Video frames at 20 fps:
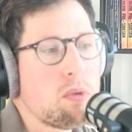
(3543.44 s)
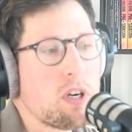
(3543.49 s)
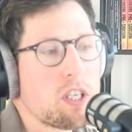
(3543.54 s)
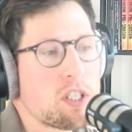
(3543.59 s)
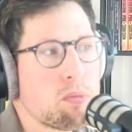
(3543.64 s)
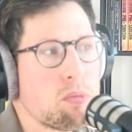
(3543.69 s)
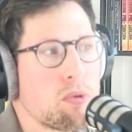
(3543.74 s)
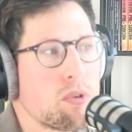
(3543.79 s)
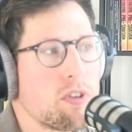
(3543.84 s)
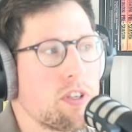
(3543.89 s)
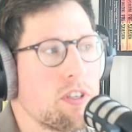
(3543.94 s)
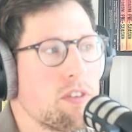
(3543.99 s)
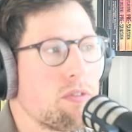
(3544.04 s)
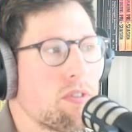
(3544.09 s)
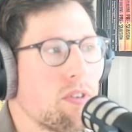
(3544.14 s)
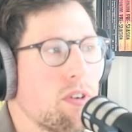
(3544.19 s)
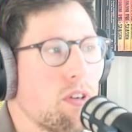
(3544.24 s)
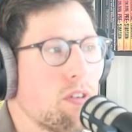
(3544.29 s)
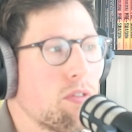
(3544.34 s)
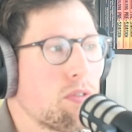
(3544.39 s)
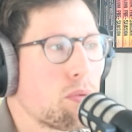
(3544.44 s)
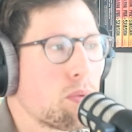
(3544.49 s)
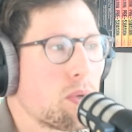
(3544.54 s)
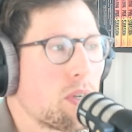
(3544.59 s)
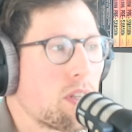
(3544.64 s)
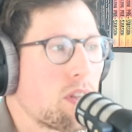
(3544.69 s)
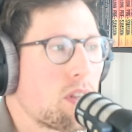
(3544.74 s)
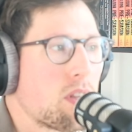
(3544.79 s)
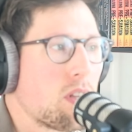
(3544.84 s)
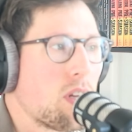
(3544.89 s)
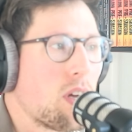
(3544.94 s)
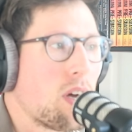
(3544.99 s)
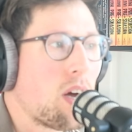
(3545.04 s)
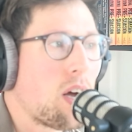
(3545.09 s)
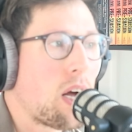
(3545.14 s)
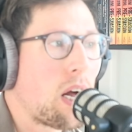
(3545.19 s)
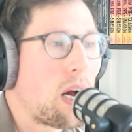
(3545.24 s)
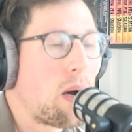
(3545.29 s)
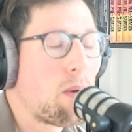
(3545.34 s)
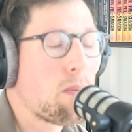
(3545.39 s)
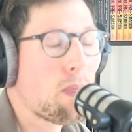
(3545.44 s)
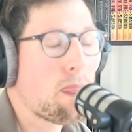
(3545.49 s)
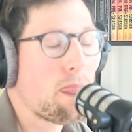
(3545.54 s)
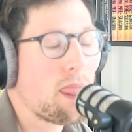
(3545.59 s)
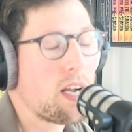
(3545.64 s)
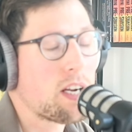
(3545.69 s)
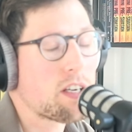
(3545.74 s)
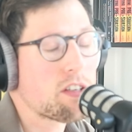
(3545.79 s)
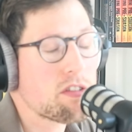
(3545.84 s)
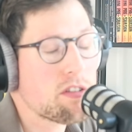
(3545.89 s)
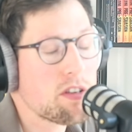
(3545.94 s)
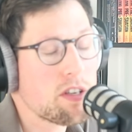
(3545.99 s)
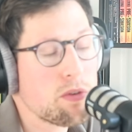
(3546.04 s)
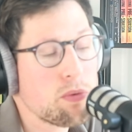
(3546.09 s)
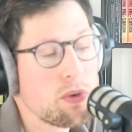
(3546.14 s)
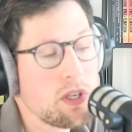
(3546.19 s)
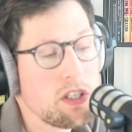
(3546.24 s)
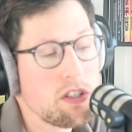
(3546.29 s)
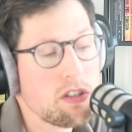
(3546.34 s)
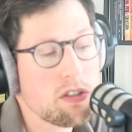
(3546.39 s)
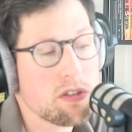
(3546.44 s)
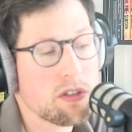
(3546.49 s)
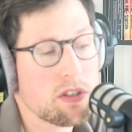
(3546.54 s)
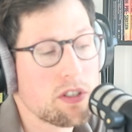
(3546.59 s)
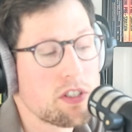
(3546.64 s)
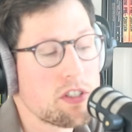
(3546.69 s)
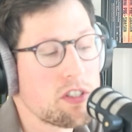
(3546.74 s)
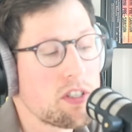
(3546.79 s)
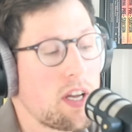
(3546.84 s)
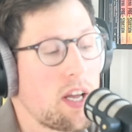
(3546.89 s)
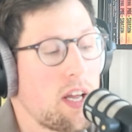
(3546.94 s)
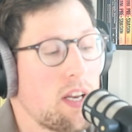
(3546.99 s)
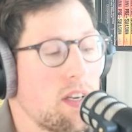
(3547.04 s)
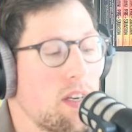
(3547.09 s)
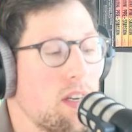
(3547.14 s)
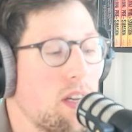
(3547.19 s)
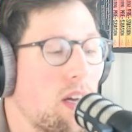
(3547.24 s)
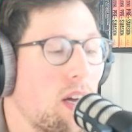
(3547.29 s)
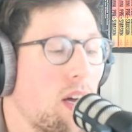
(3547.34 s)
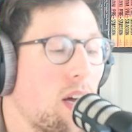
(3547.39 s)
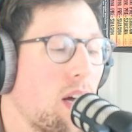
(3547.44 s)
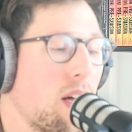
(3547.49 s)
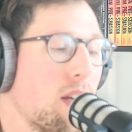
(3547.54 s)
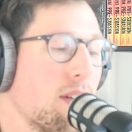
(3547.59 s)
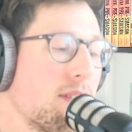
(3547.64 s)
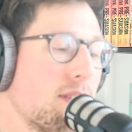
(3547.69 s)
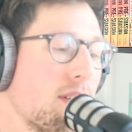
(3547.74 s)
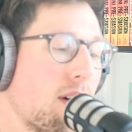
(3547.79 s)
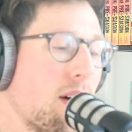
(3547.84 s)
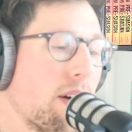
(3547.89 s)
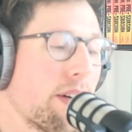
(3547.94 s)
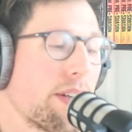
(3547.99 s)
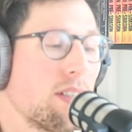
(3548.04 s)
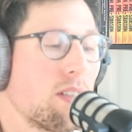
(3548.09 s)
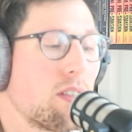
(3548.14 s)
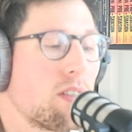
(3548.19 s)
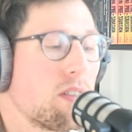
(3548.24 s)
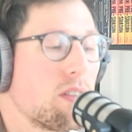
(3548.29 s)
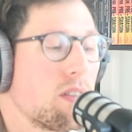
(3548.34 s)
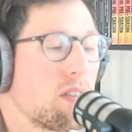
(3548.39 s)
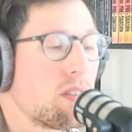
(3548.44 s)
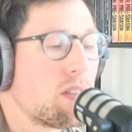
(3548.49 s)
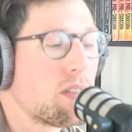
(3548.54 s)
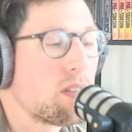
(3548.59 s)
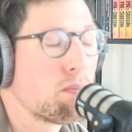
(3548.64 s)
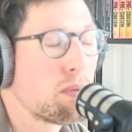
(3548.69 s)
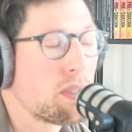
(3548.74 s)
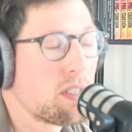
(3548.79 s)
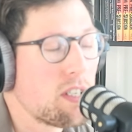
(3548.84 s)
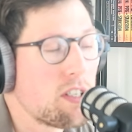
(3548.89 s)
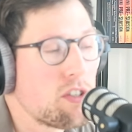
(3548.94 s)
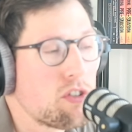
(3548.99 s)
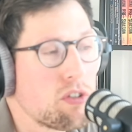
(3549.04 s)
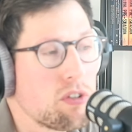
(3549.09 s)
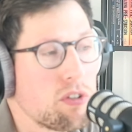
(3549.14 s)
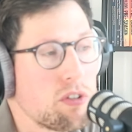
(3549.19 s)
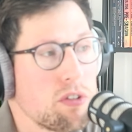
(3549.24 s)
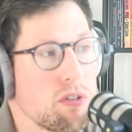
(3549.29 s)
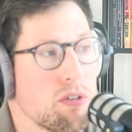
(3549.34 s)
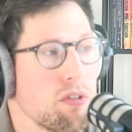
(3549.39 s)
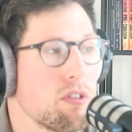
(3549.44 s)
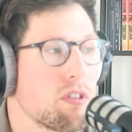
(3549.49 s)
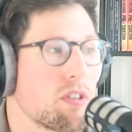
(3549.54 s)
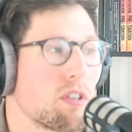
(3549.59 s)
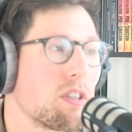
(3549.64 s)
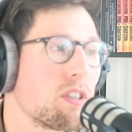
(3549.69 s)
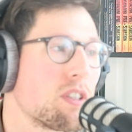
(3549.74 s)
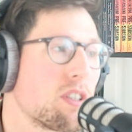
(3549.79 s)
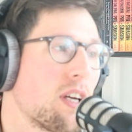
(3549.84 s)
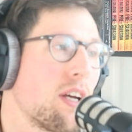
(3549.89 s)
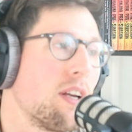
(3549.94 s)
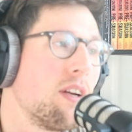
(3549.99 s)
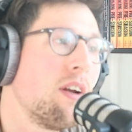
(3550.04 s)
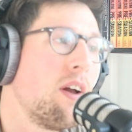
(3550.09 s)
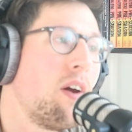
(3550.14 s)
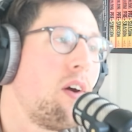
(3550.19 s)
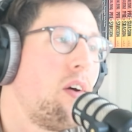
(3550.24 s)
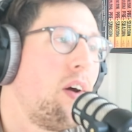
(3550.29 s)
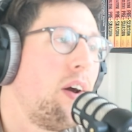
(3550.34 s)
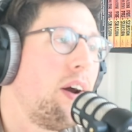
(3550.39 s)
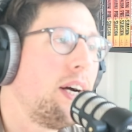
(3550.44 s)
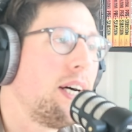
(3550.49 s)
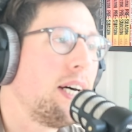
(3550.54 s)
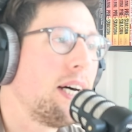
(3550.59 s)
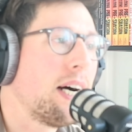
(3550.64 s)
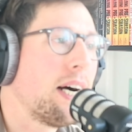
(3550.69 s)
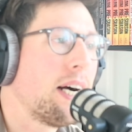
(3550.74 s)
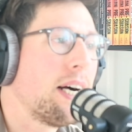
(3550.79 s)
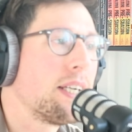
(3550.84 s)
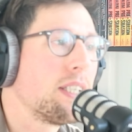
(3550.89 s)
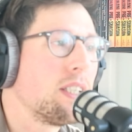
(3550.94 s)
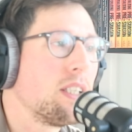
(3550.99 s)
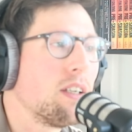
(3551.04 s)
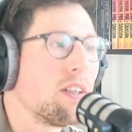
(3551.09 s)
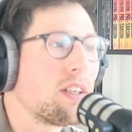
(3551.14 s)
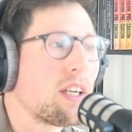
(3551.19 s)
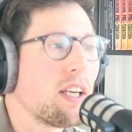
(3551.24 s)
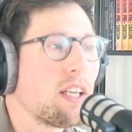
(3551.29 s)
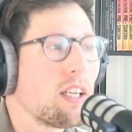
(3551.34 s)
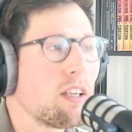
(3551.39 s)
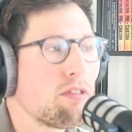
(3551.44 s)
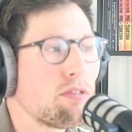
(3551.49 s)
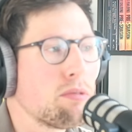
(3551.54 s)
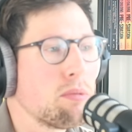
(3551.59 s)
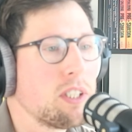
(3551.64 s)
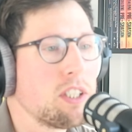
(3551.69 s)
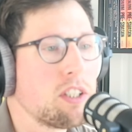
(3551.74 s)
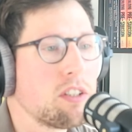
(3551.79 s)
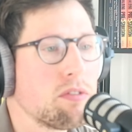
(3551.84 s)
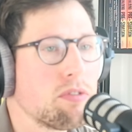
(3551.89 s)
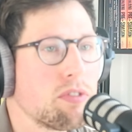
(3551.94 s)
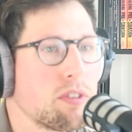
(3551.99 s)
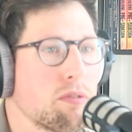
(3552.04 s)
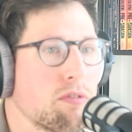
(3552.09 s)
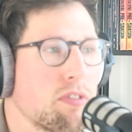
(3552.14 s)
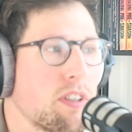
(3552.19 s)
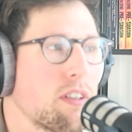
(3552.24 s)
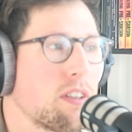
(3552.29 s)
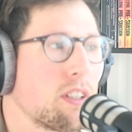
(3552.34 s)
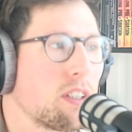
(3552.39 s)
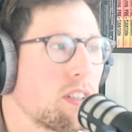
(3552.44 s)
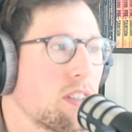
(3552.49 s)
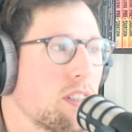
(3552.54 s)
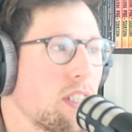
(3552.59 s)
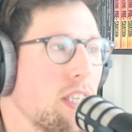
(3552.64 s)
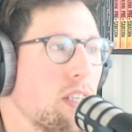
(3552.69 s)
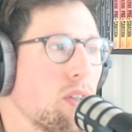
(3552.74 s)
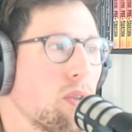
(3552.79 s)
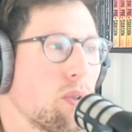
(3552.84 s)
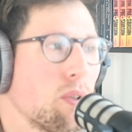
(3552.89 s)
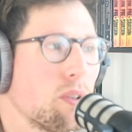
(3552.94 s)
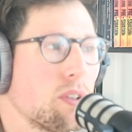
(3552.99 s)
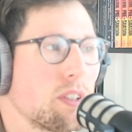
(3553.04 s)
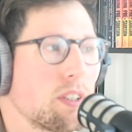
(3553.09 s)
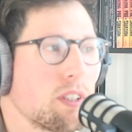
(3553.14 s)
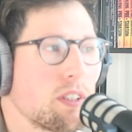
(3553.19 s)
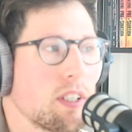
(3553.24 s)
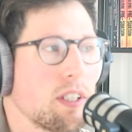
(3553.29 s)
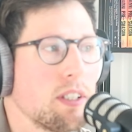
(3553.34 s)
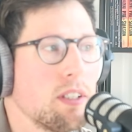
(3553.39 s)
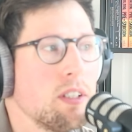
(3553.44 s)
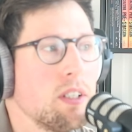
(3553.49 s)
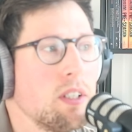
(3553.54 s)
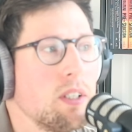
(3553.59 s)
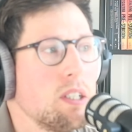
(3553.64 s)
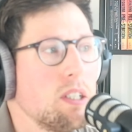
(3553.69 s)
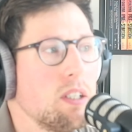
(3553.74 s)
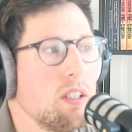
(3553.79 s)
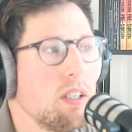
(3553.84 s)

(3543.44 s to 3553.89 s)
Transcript: much more involved with actually research and talking to potential users and getting information from various stakeholders and